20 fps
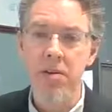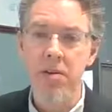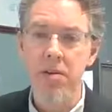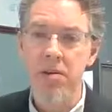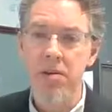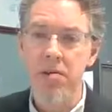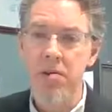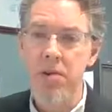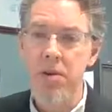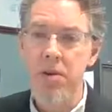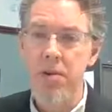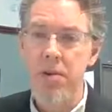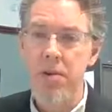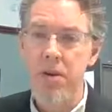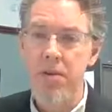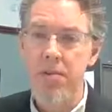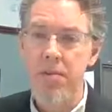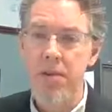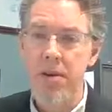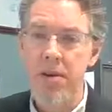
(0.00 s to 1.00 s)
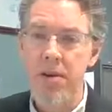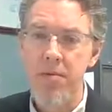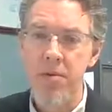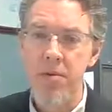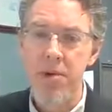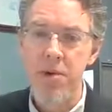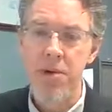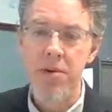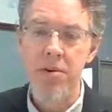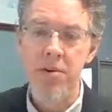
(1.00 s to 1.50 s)
you would think
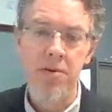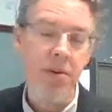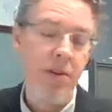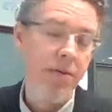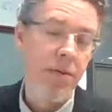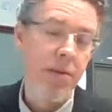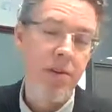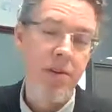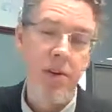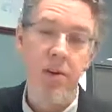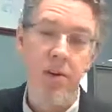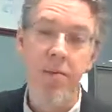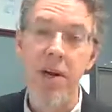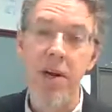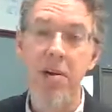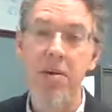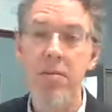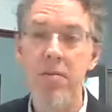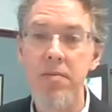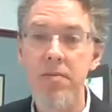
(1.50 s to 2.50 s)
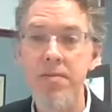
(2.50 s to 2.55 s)
we should do differently or better?